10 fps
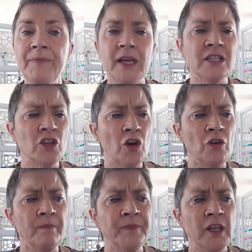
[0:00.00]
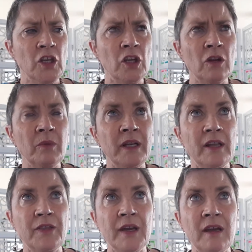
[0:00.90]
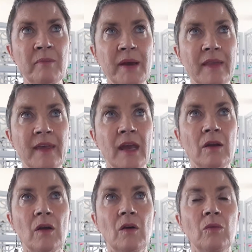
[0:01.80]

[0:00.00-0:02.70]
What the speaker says: And so, you know, when you think about that,